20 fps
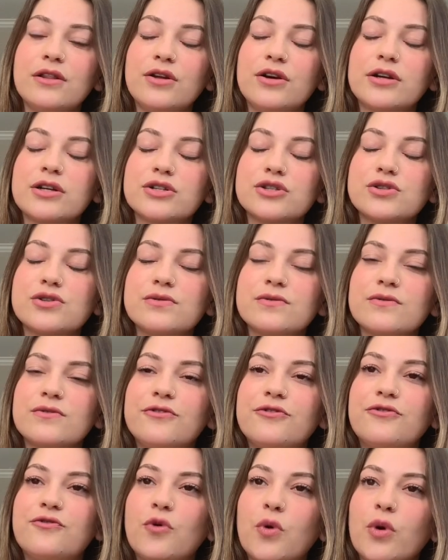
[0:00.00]
look
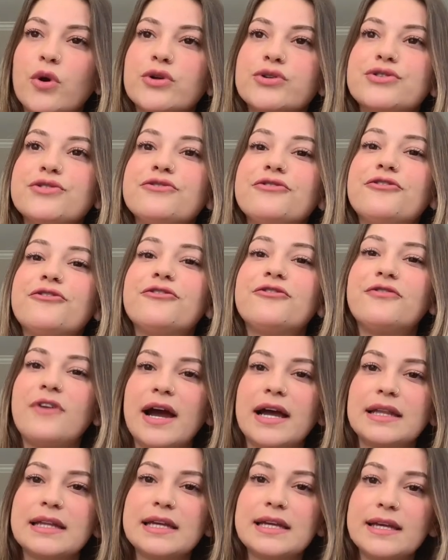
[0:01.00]
forward to
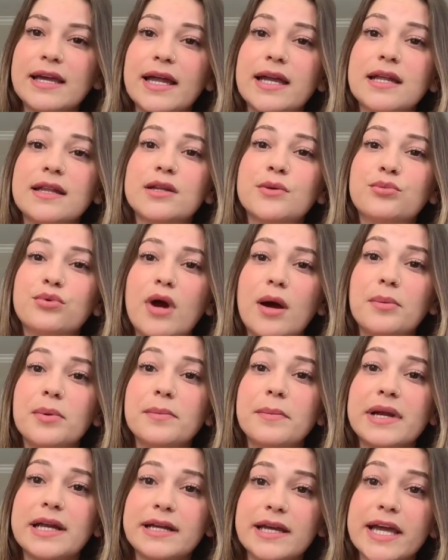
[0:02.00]
finally getting the proper
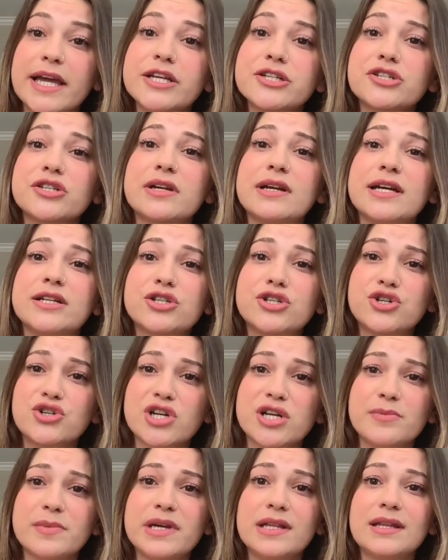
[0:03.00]
medication and
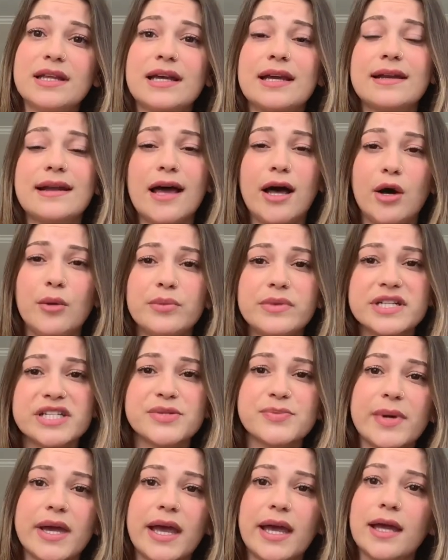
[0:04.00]
treatment that can help
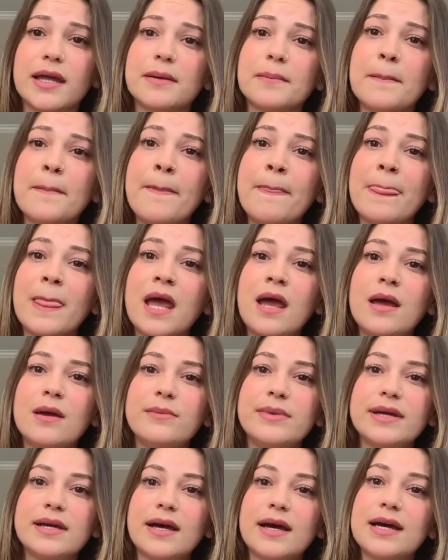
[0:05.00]
this pain,
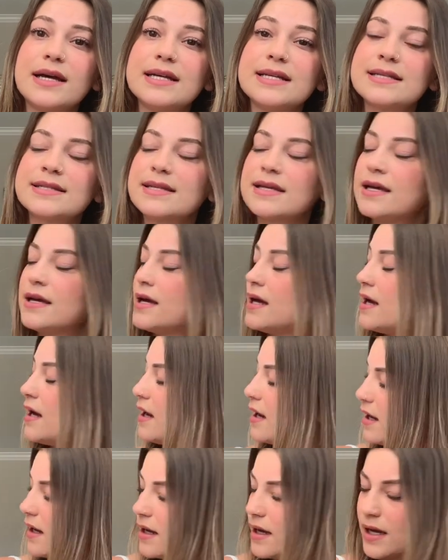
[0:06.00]
because
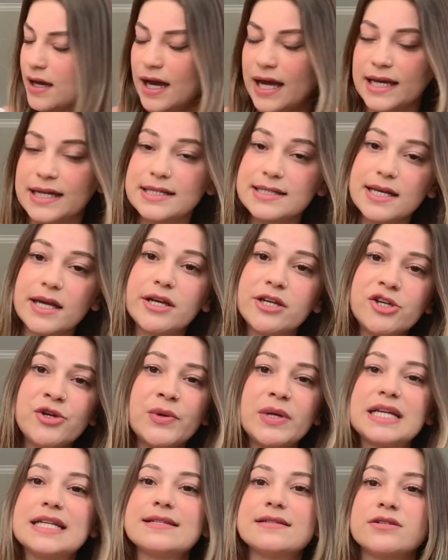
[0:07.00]
I can tell you
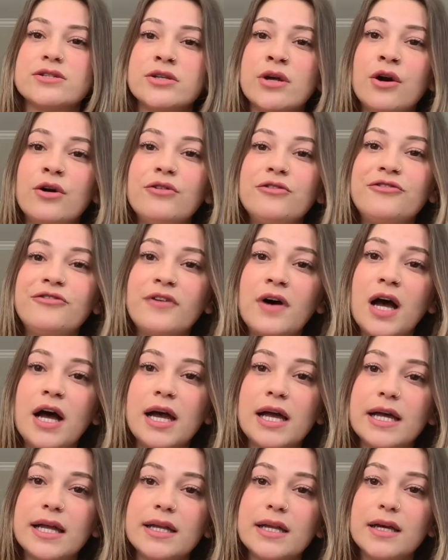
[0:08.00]
it is no
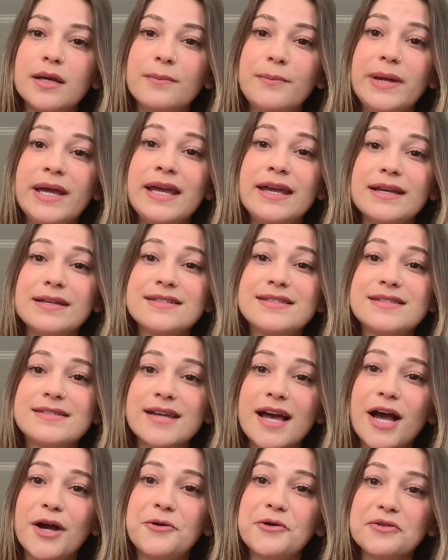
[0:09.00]
fun being
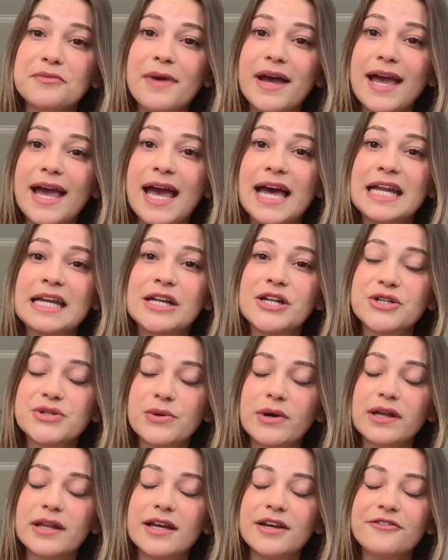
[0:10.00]
stuck with my head in a
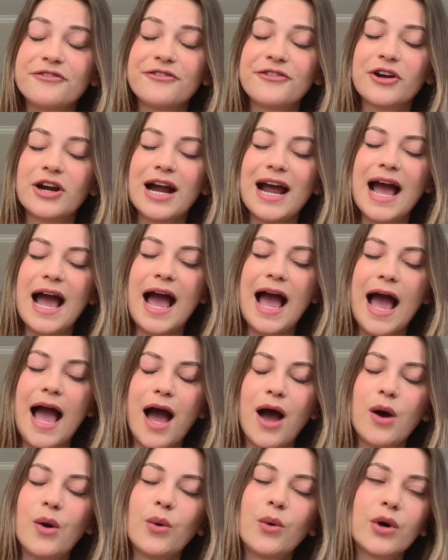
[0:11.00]
toilet for
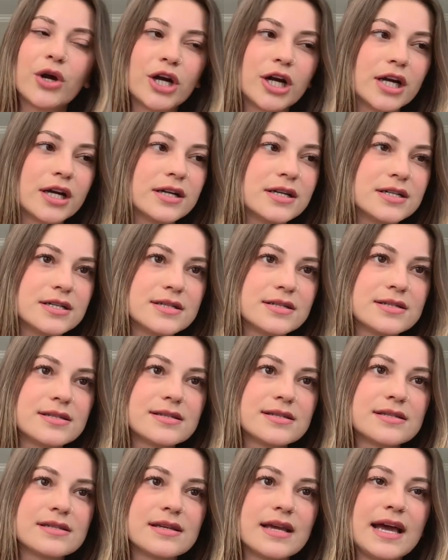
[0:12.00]

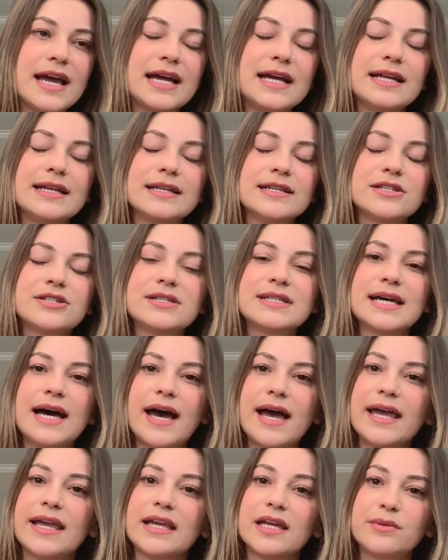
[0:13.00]
hours and
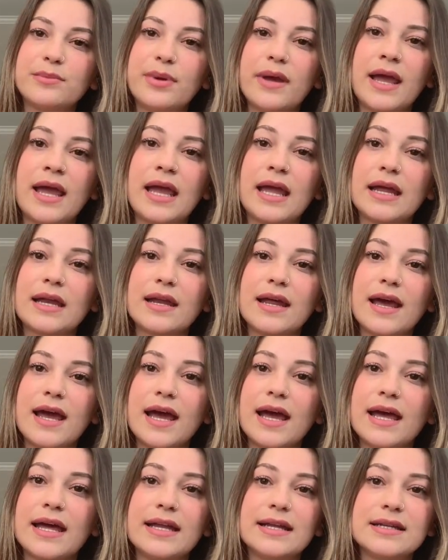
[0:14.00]
dying in pain
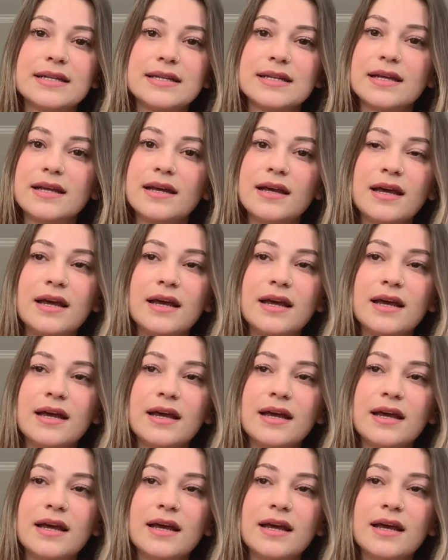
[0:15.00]
and